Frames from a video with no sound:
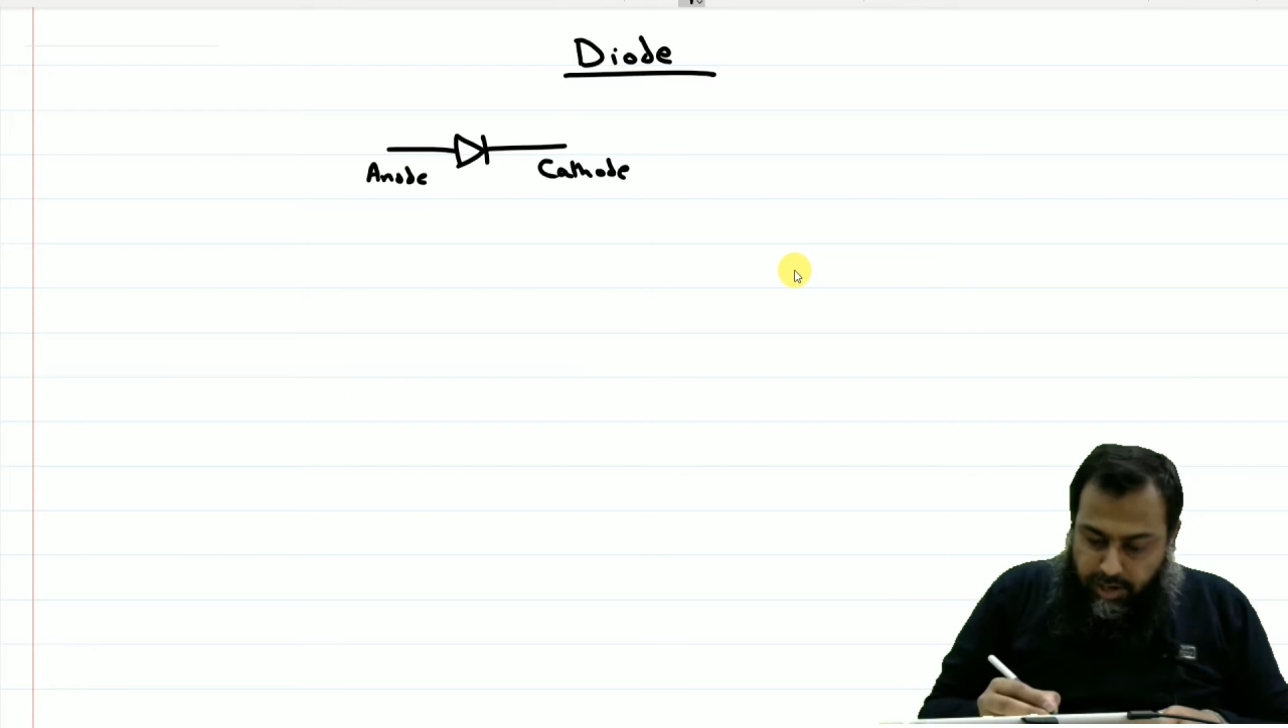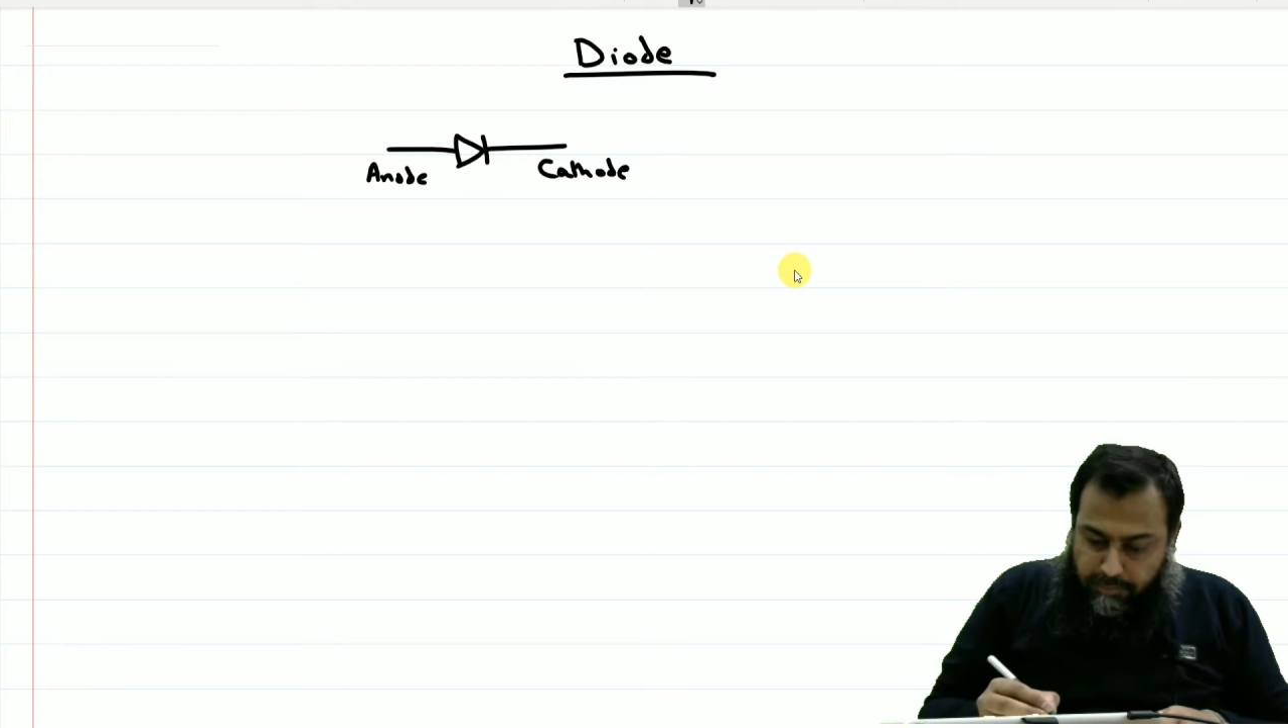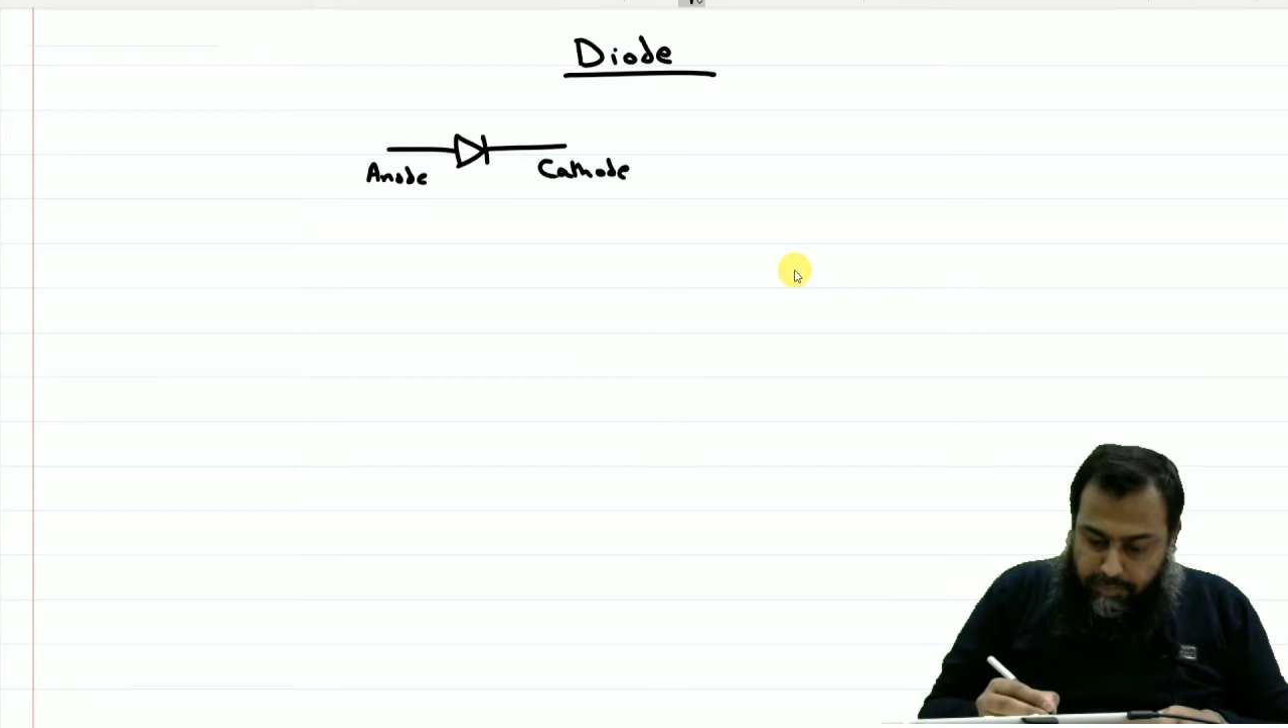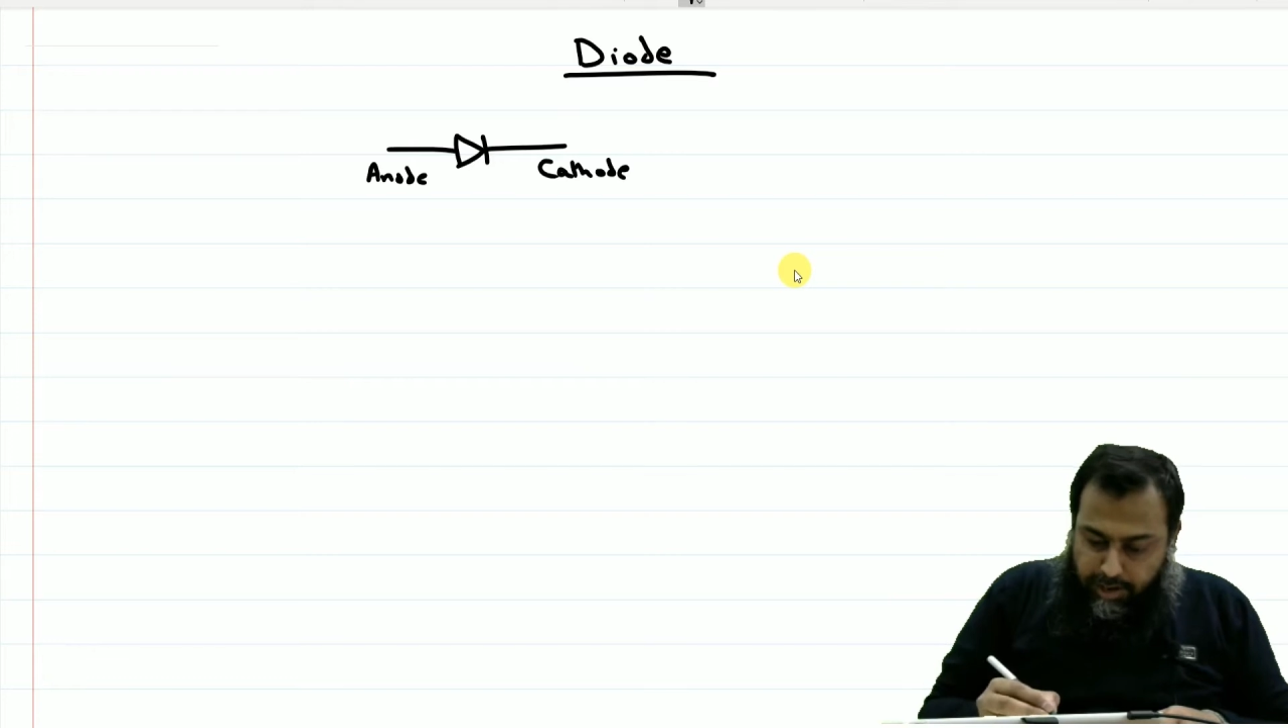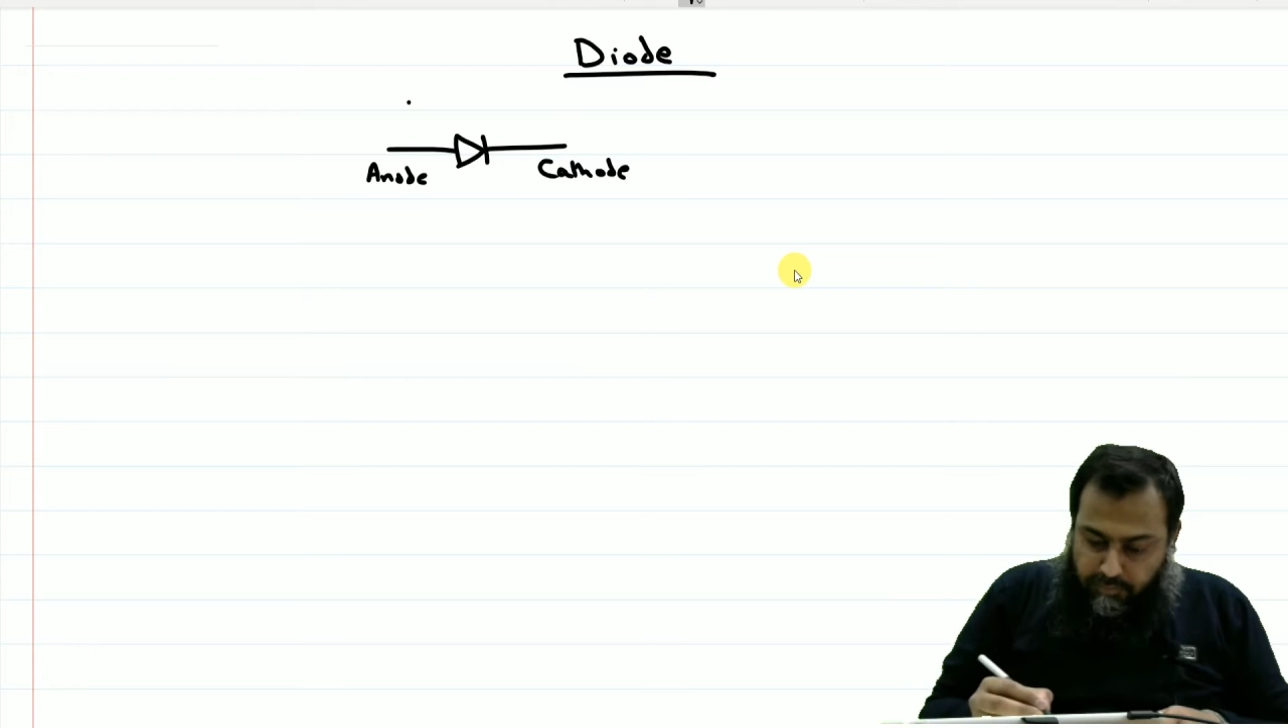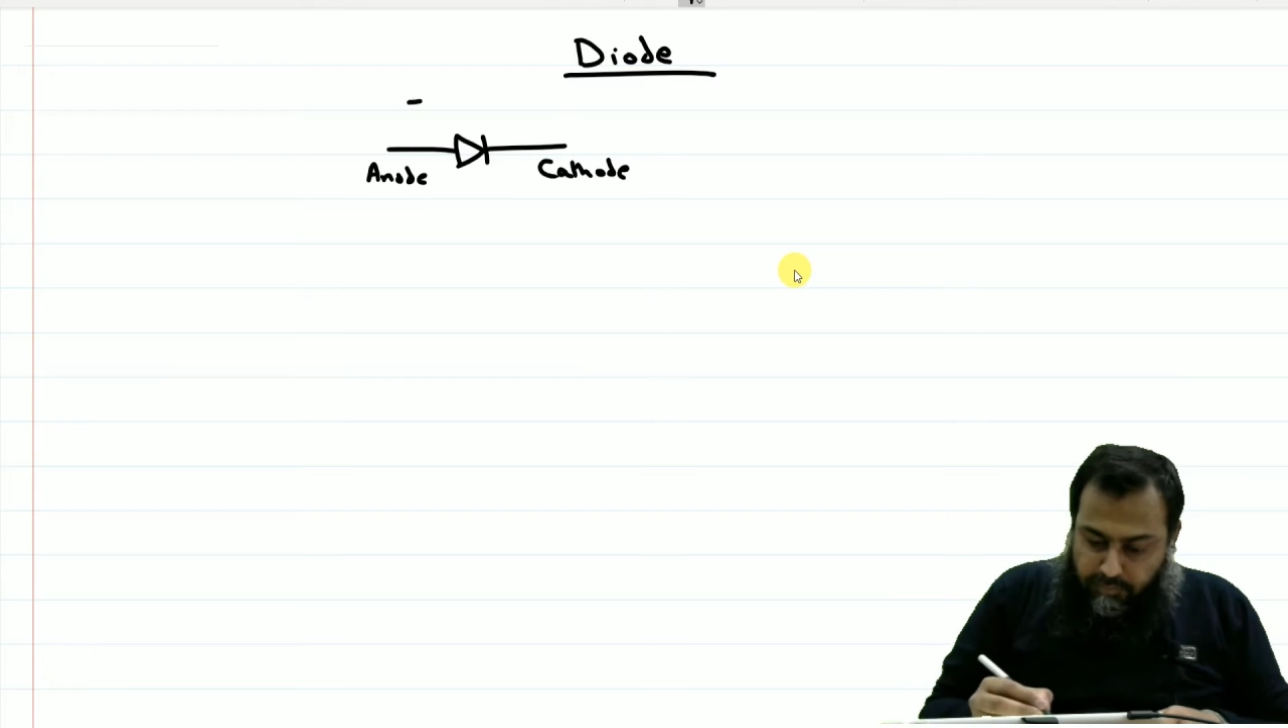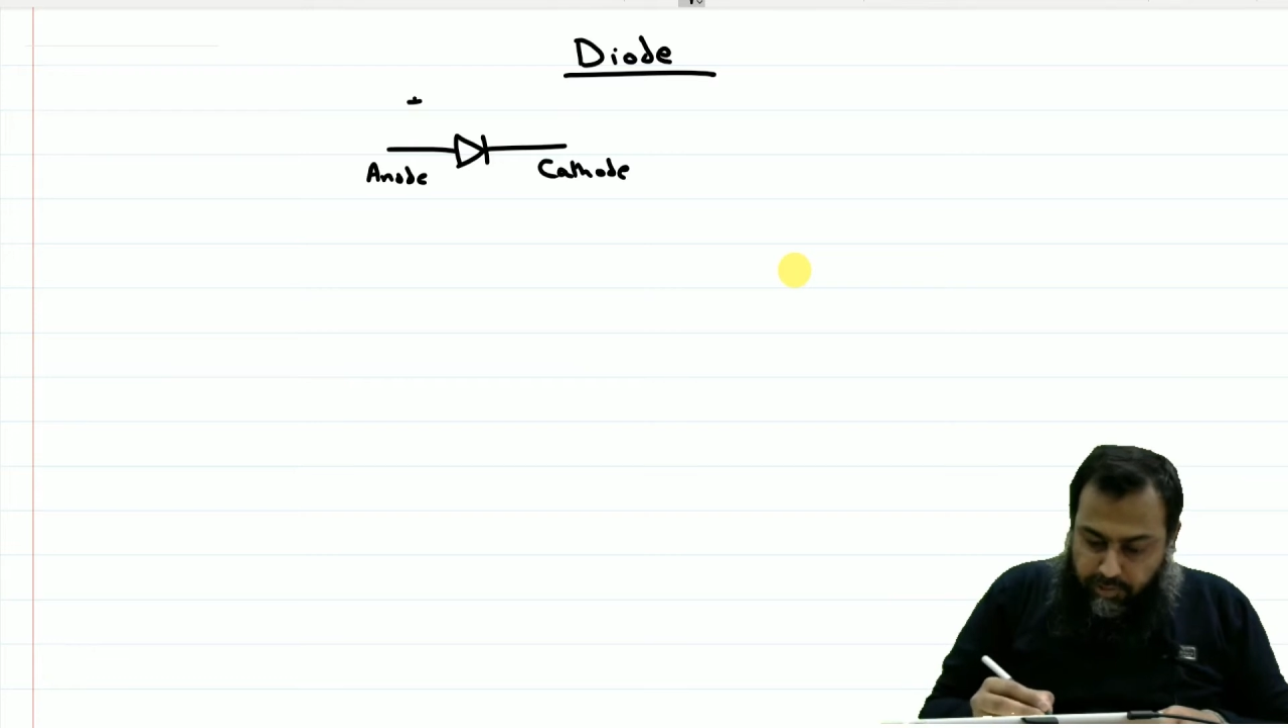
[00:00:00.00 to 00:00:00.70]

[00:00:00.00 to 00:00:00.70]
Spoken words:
The applied